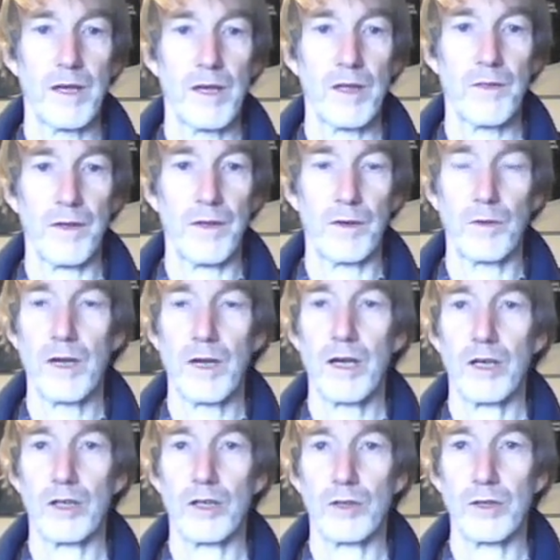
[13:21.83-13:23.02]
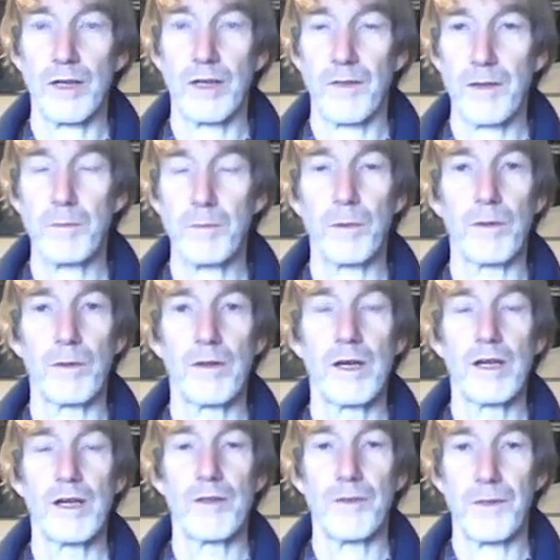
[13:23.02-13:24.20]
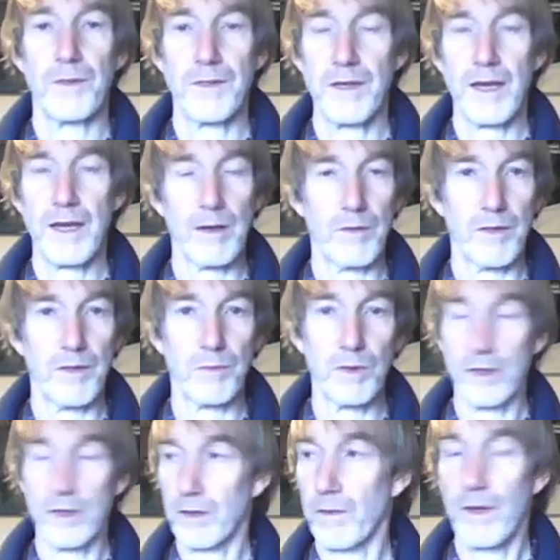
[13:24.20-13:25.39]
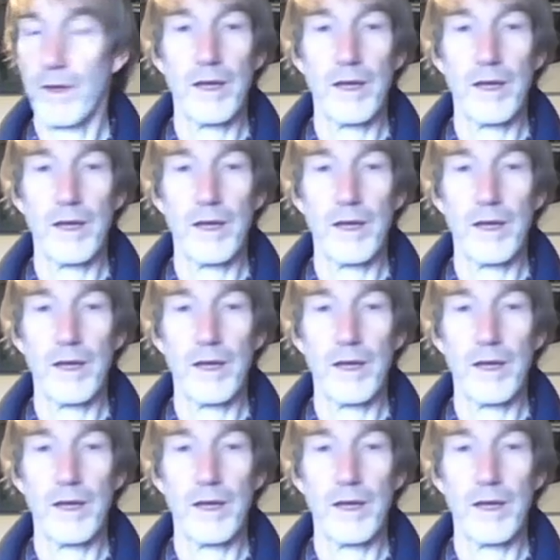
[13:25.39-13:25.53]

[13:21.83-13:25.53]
So a good example to see how this works